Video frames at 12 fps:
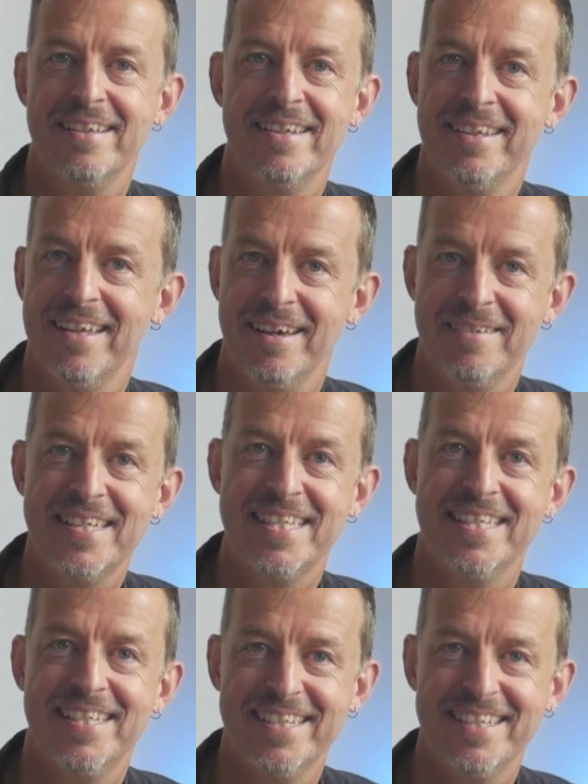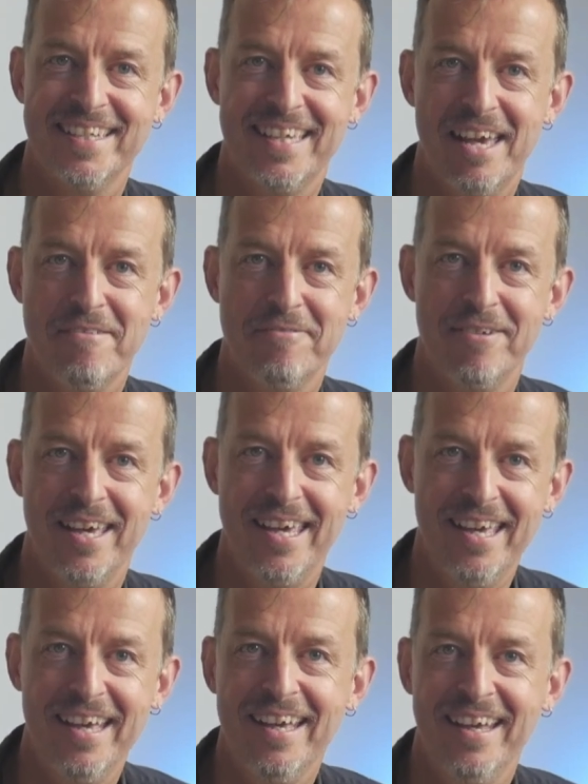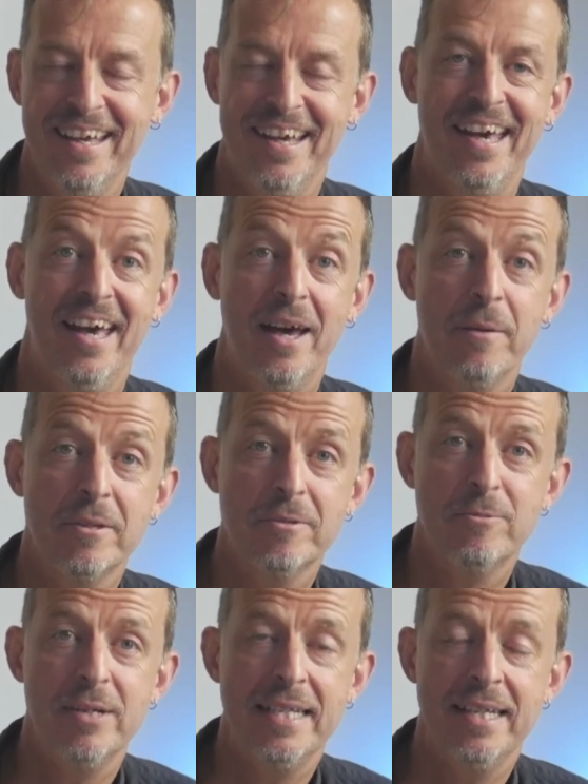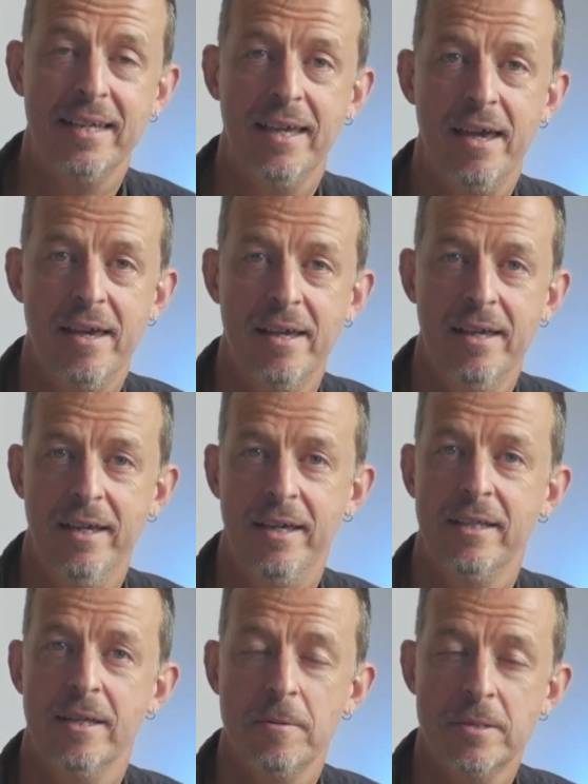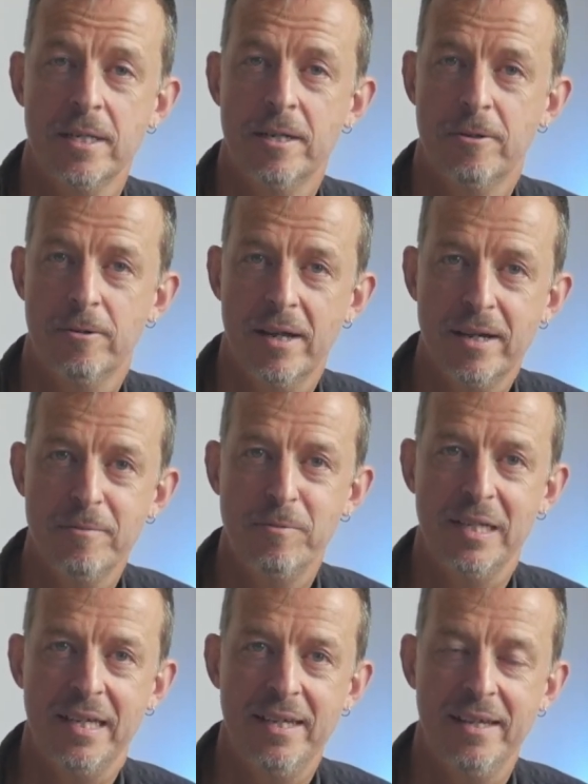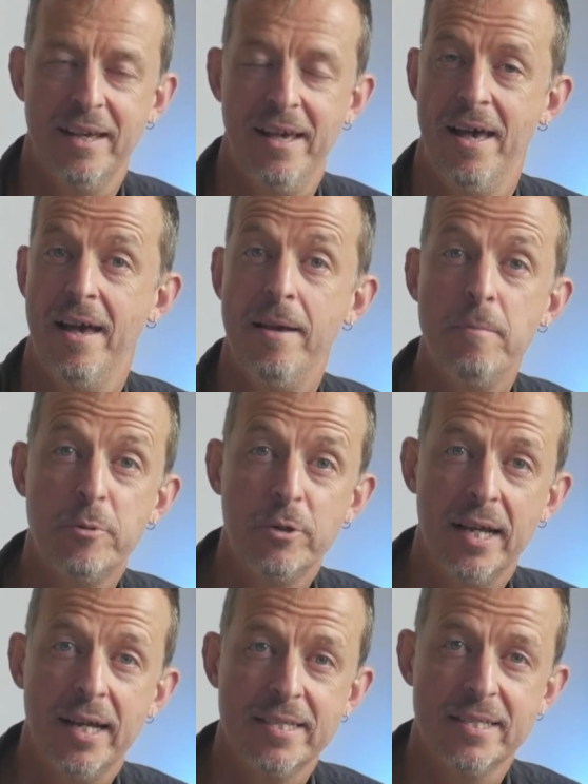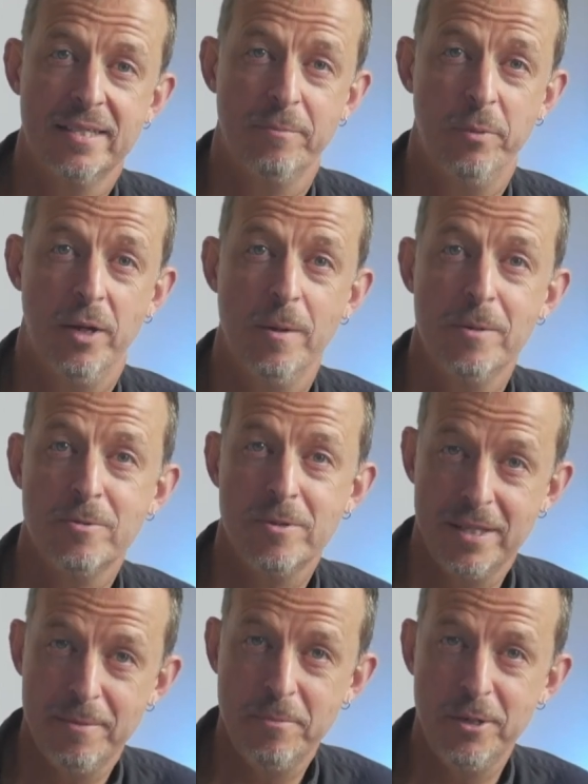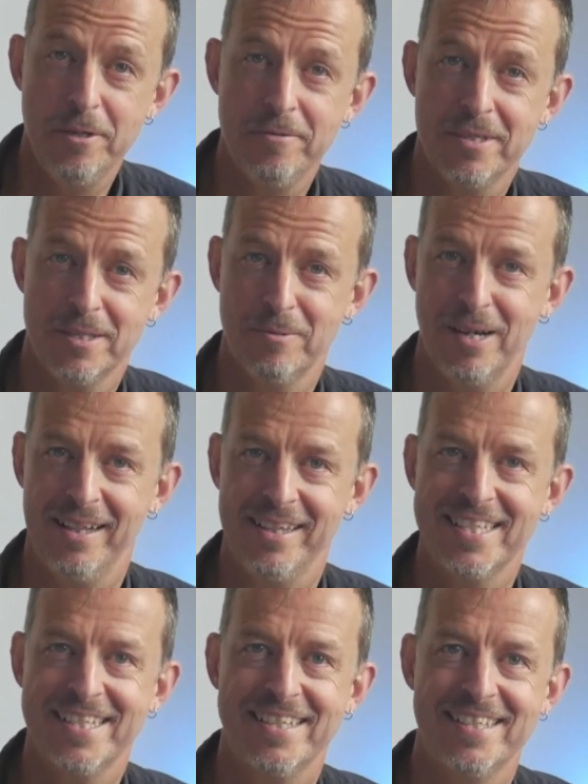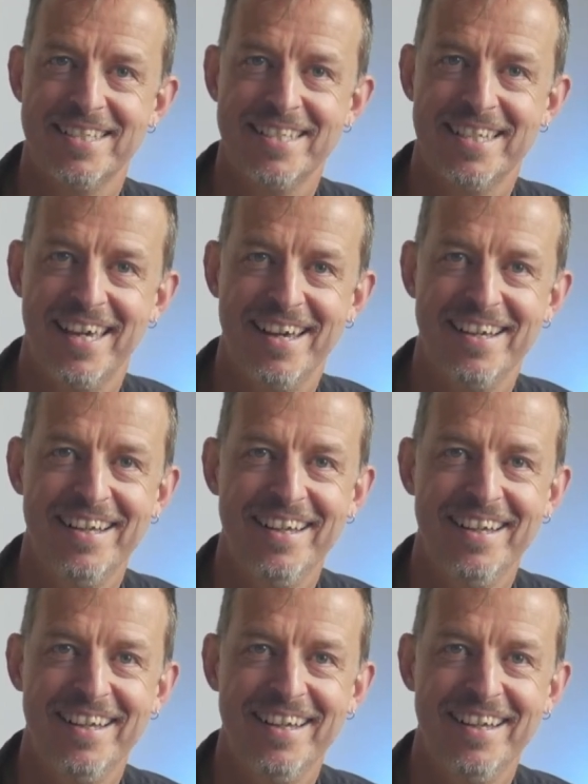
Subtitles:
you that I was sitting in the cafe, I was reading it, and I was incredibly impressed, but I was really moved as well. I started to get